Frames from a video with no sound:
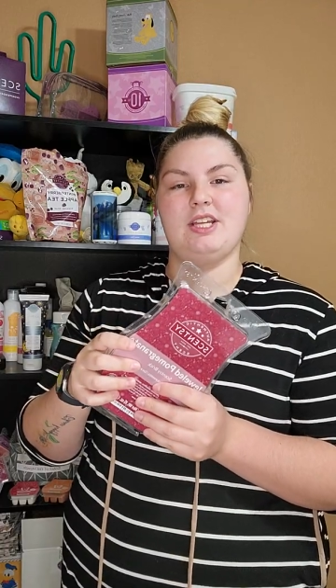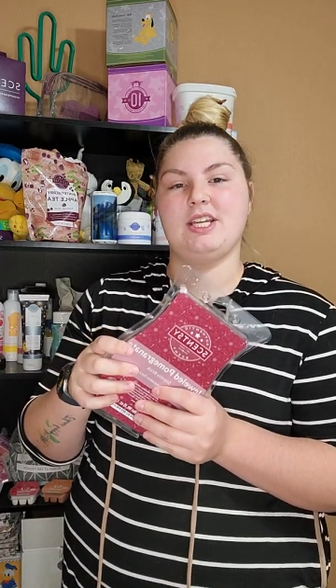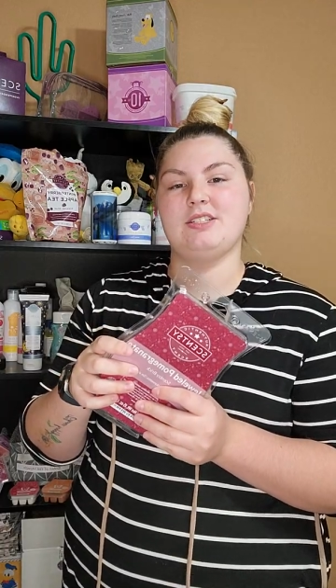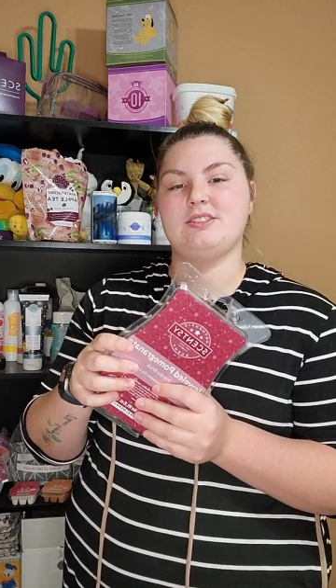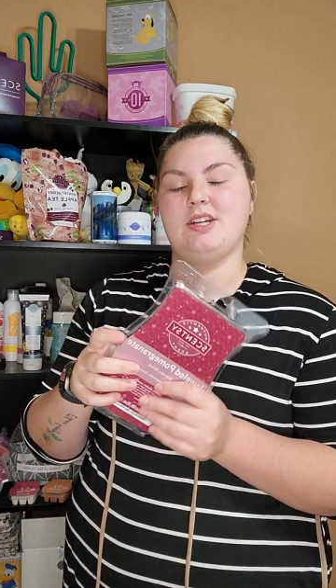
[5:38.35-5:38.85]
Like,
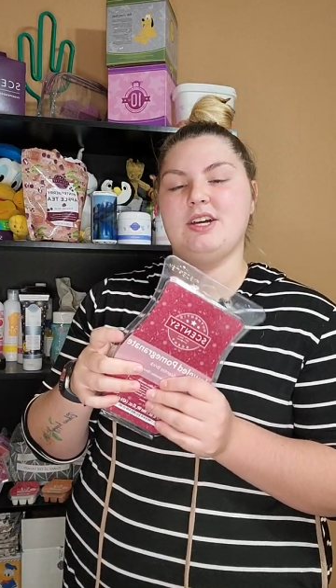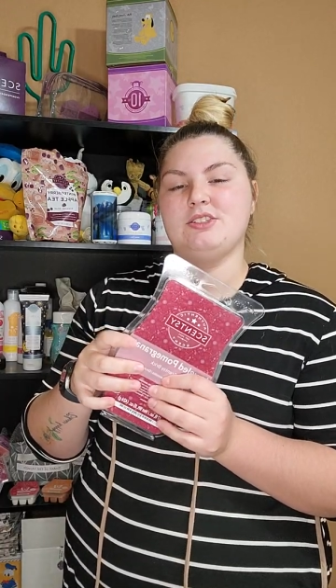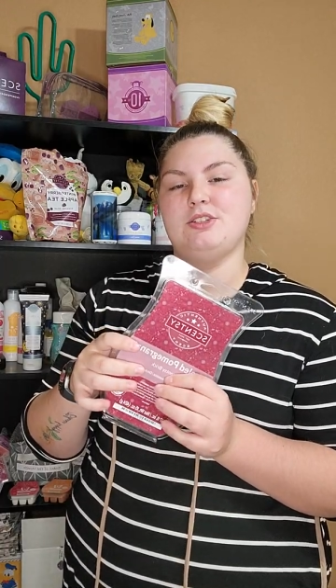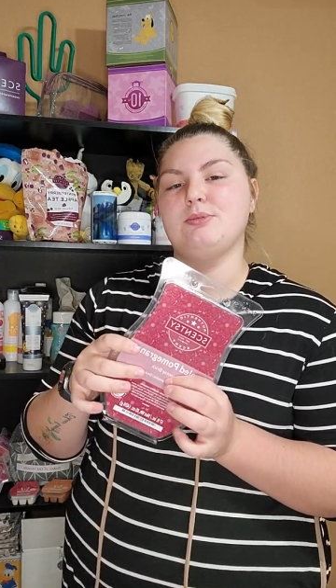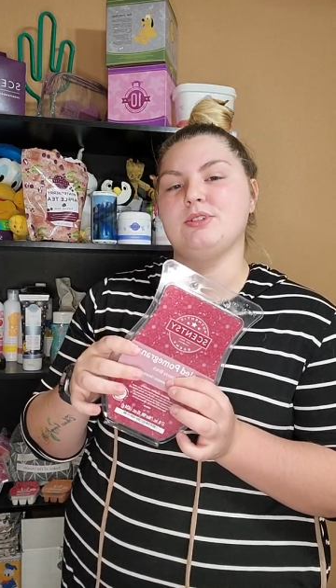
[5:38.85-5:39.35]
it's
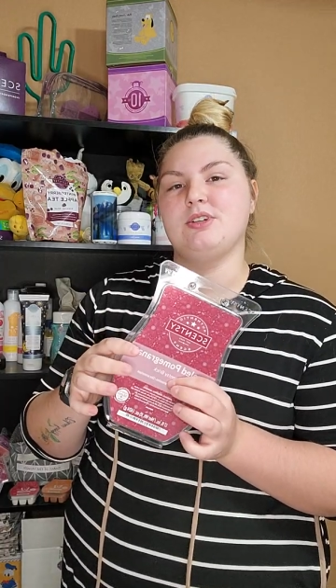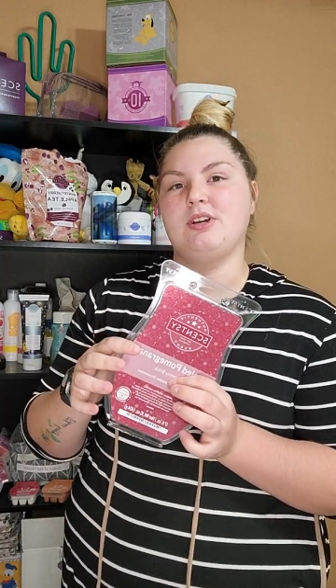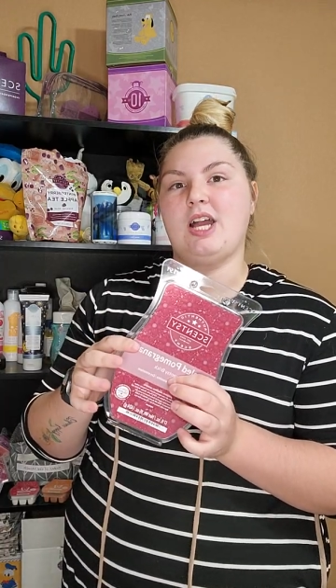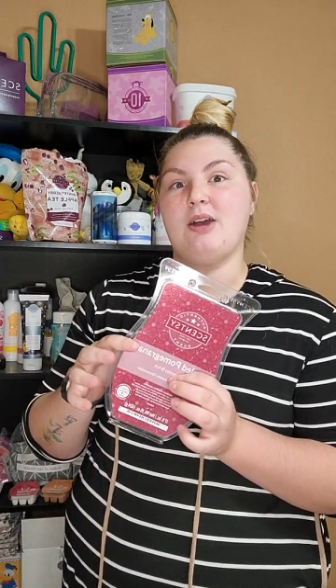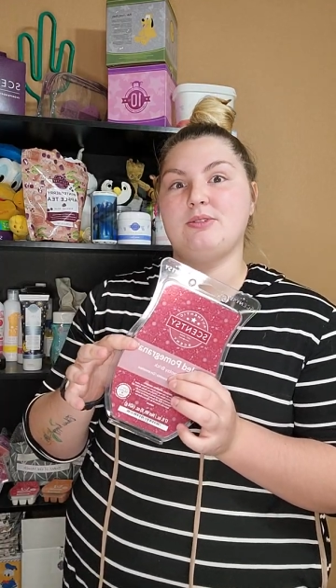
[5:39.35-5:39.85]
not super
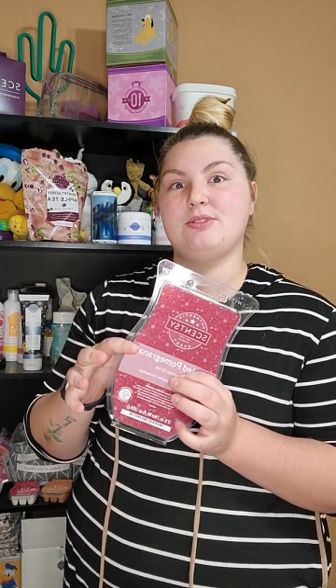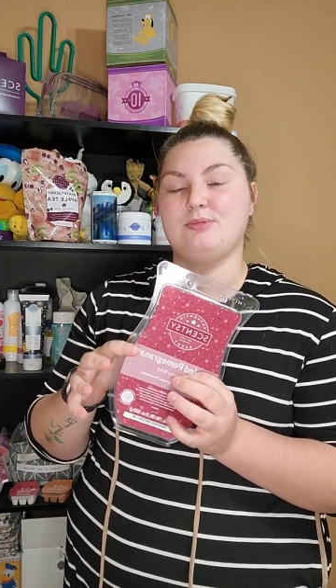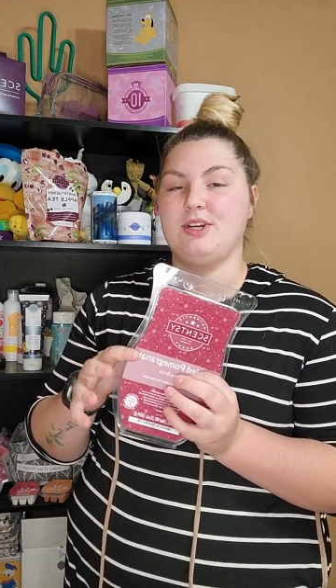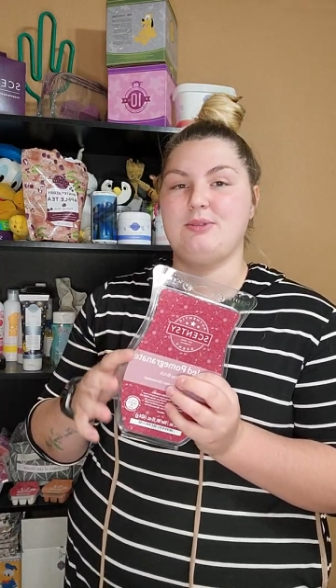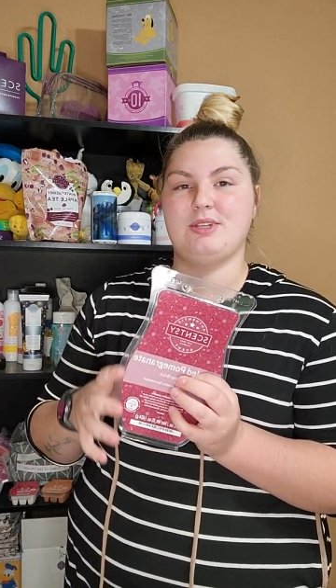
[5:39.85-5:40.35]
strong. I was
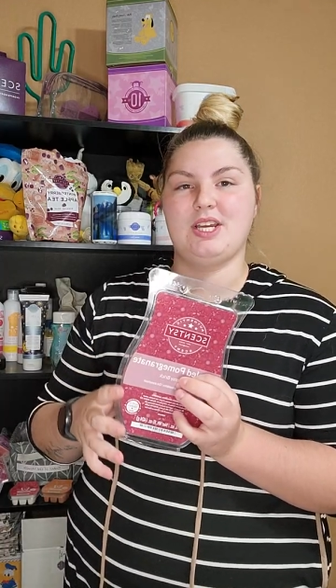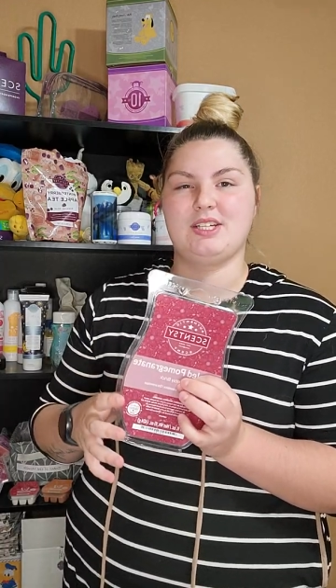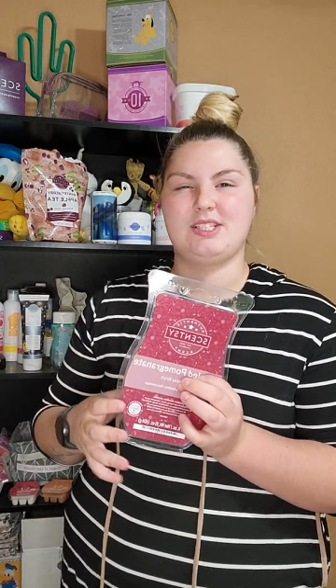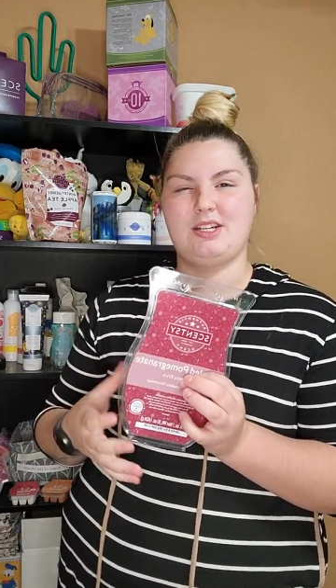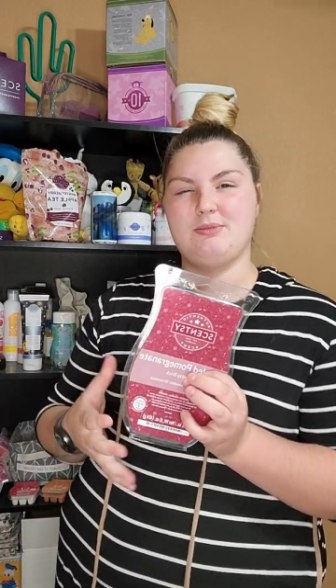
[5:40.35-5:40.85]
worried about that
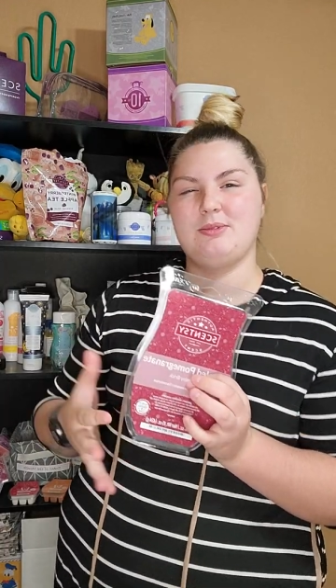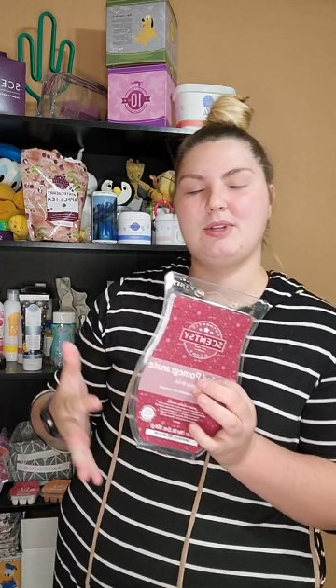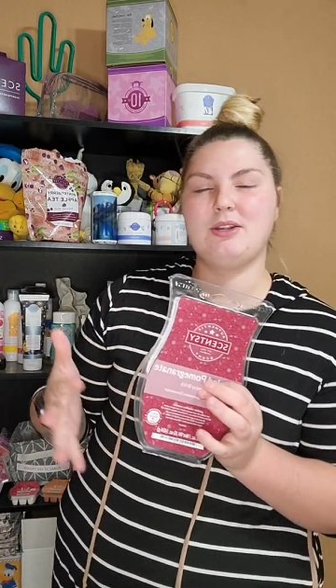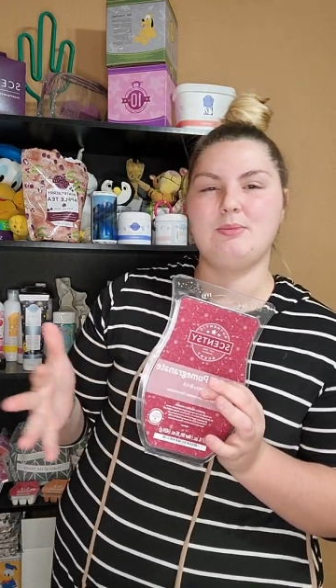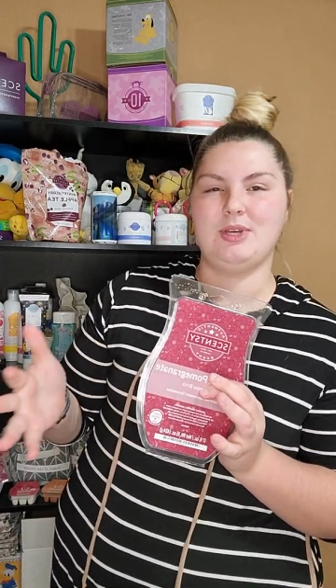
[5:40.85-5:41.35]
because I'm
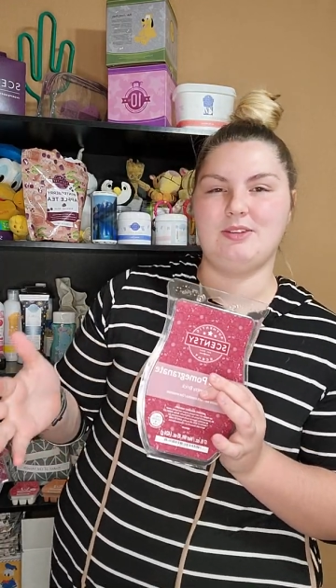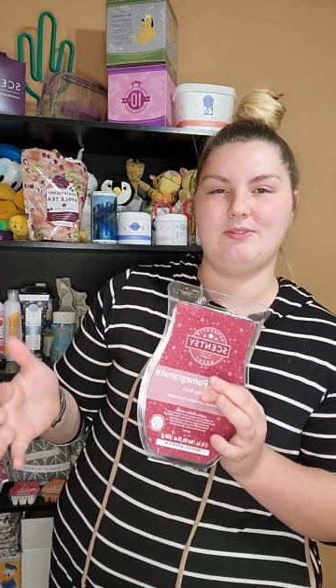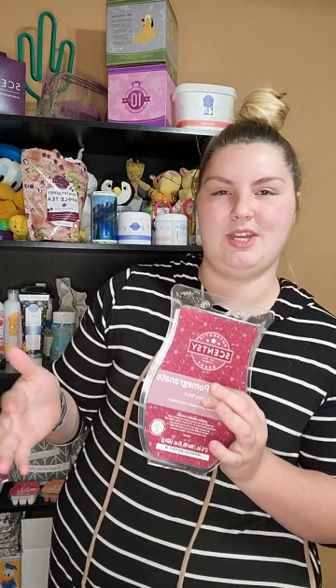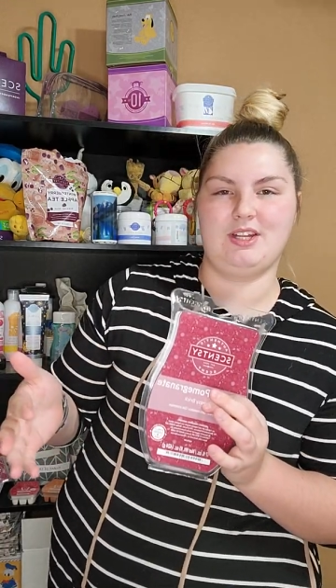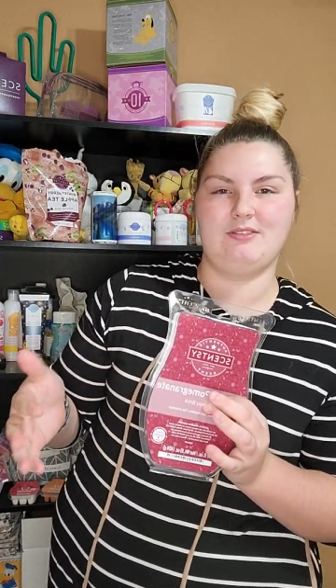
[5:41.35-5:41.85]
not a big
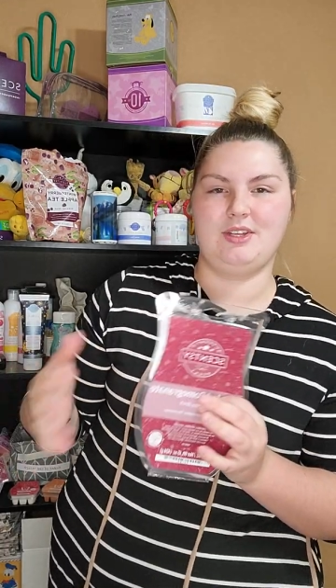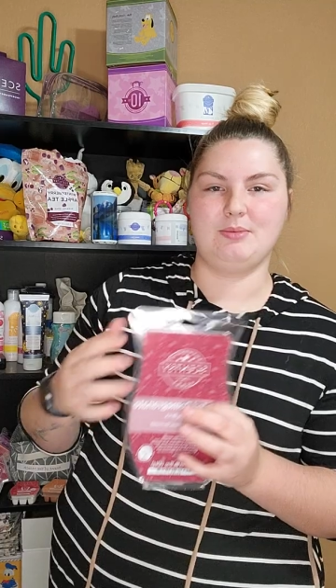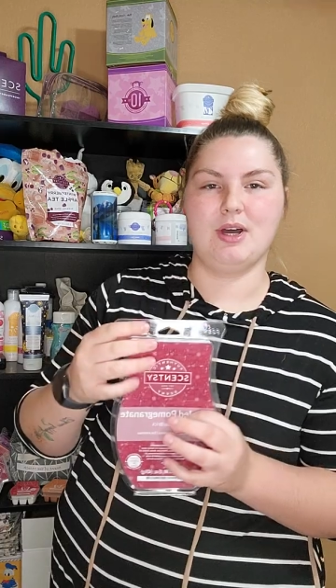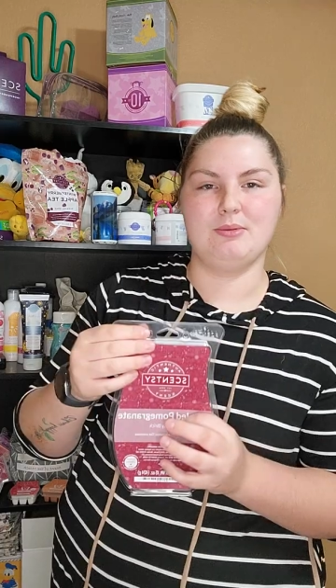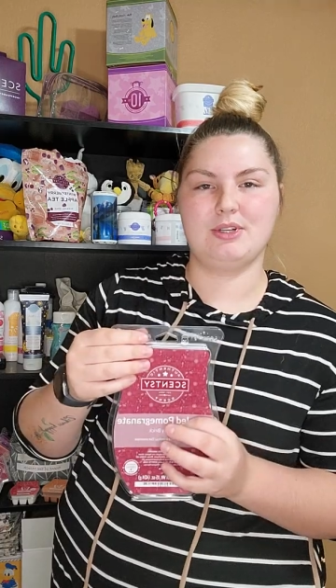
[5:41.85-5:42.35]
fan of, like,
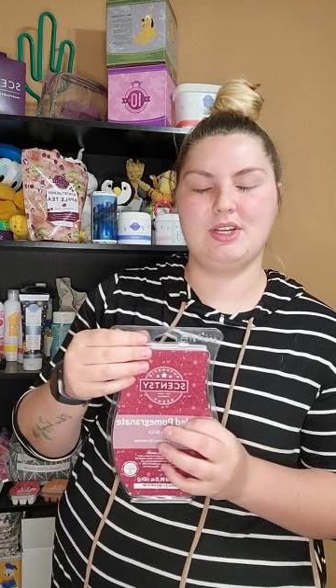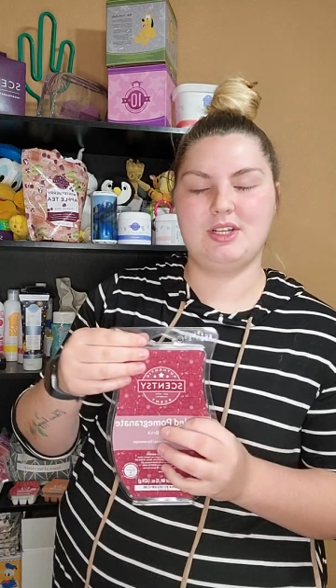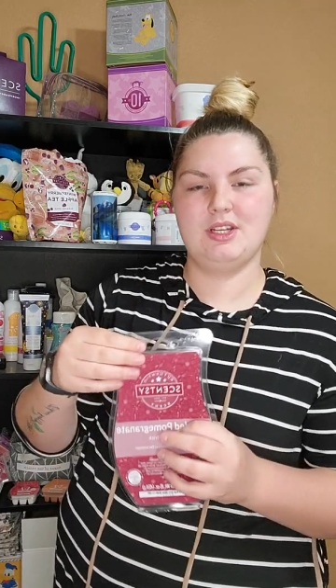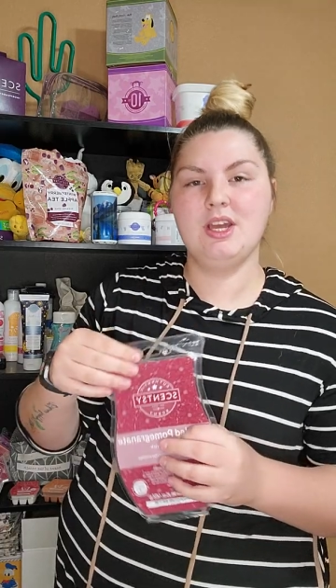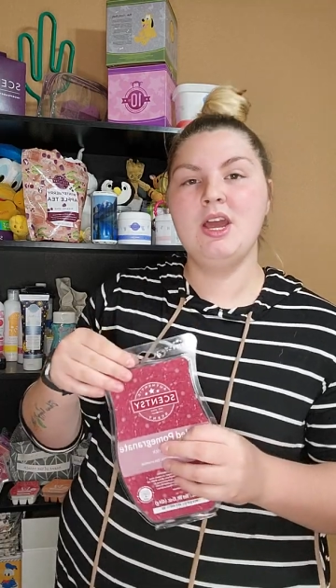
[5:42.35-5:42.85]

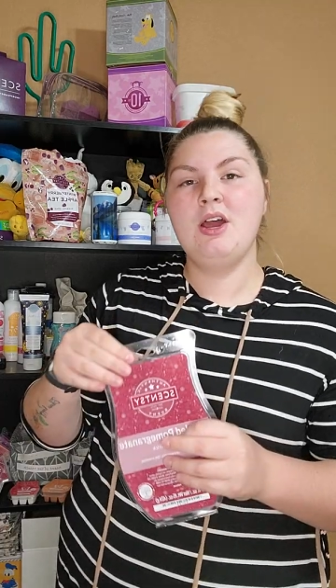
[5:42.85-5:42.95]
pomegranate,